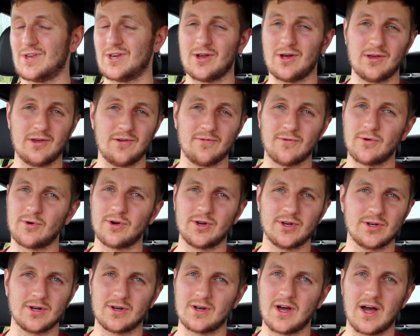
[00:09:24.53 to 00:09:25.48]
you know, you've
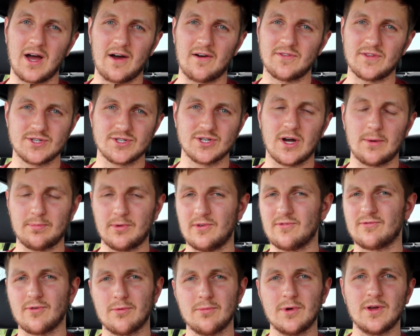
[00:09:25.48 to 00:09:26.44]
already done half the job.
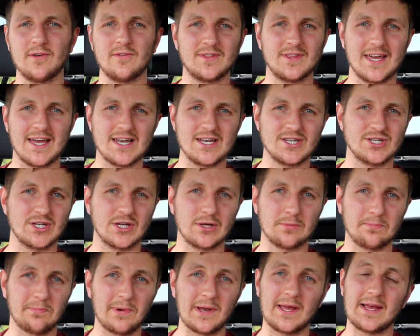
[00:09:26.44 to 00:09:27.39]
You've removed the engine
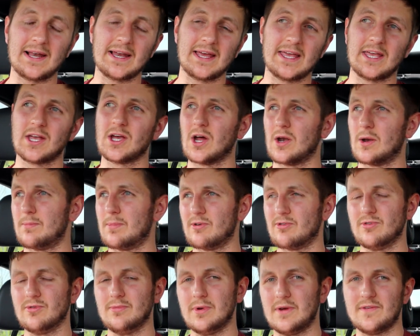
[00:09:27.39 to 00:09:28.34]
completely. You're going to be
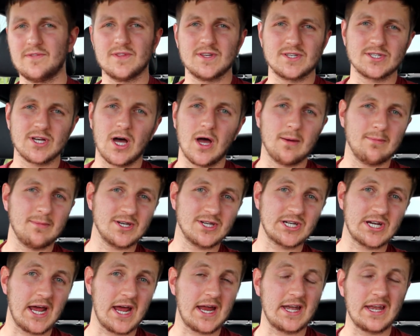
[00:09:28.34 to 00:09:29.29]
removing the timing
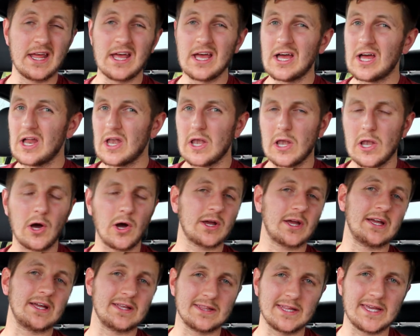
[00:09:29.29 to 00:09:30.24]
chain,
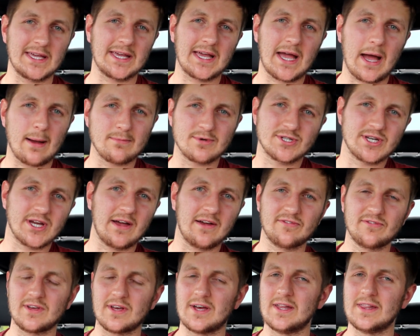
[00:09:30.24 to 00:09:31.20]
locking the
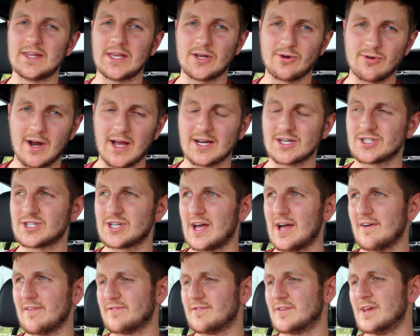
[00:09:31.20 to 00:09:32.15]
camshafts and the
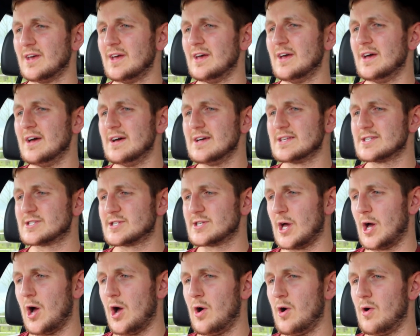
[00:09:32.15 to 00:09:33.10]
crankshaft.
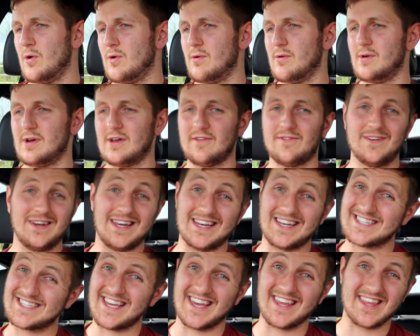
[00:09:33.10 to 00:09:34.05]
So if you
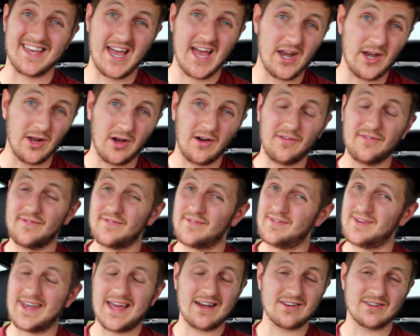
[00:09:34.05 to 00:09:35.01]
need to take the head off,
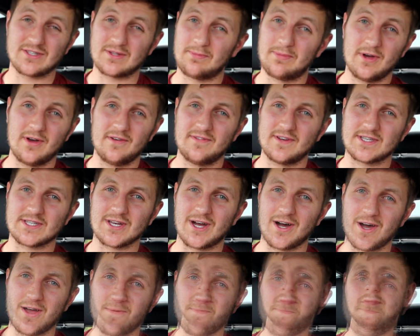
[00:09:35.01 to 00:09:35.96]
now's the perfect
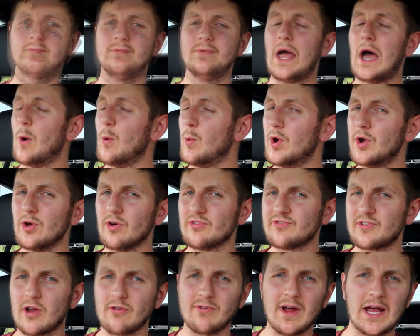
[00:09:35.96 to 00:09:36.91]
time. Now I would
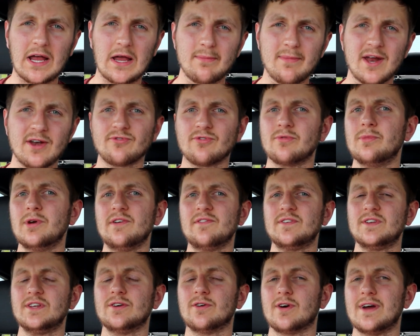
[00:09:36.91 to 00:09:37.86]
also recommend
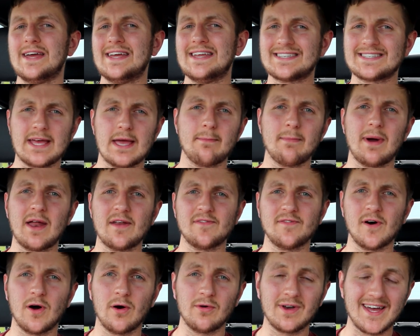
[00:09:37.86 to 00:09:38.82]
removing your intake
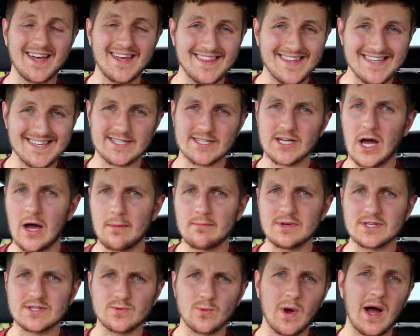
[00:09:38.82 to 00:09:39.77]
manifold at this
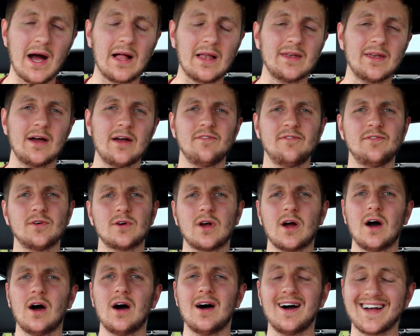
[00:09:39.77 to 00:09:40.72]
time as well. Now if your
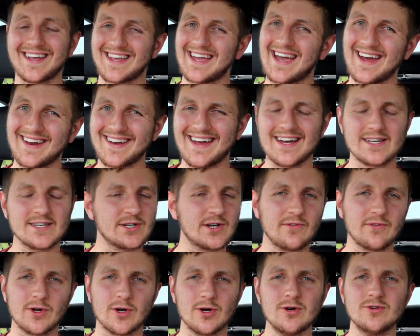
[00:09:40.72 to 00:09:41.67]
car, again, has
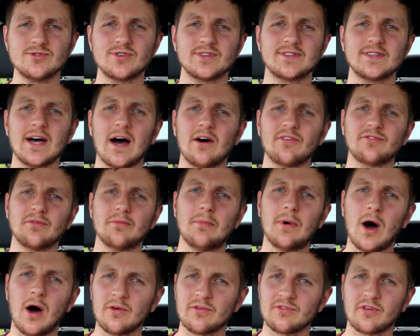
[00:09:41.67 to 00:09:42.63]
covered one hundred thousand
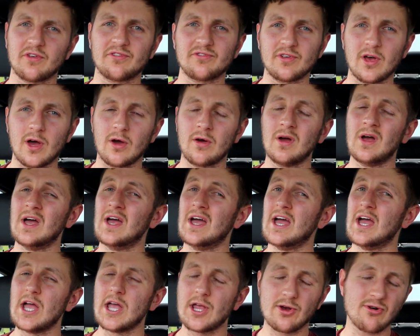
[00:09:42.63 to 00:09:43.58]
miles or so,
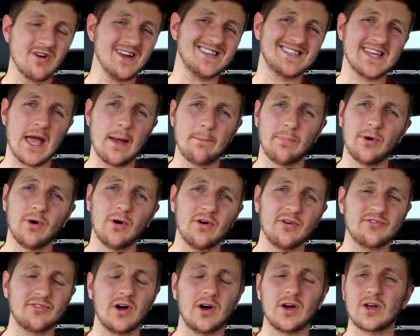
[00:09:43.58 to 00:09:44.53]
your intake
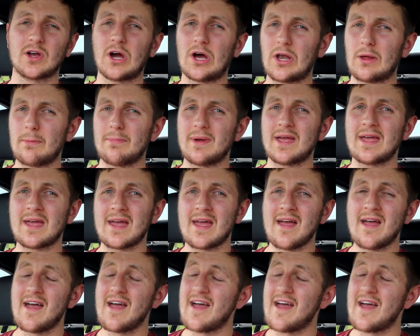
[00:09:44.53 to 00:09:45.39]
ports are going to be